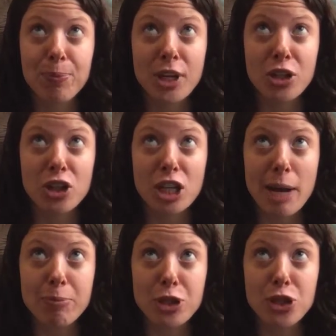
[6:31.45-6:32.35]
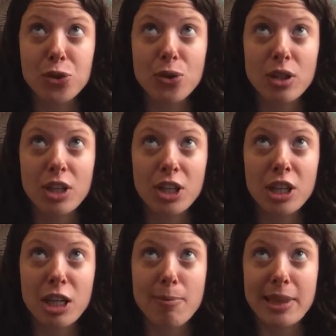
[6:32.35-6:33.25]
Can you look up too? You can
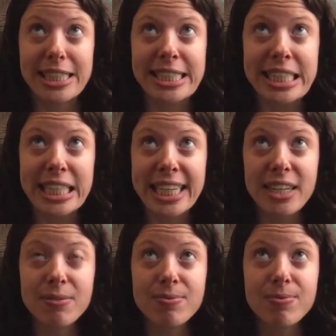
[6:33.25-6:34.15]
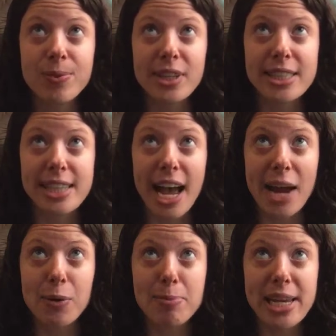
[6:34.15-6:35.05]
look up at the ceiling where the sky
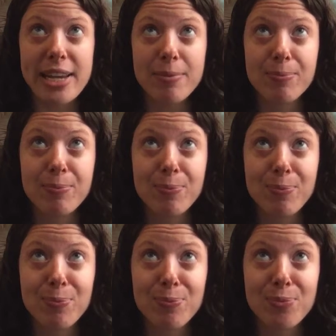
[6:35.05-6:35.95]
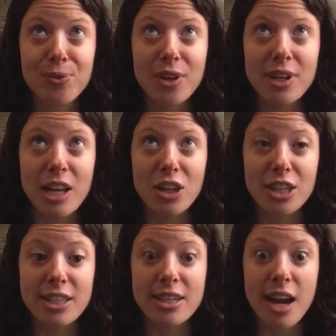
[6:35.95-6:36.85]
would be. Now look
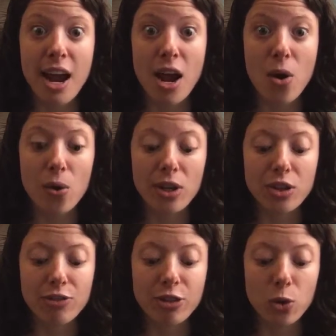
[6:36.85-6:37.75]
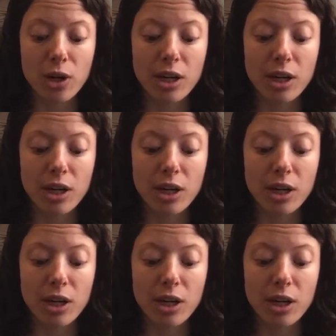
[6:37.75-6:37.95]
down at the floor.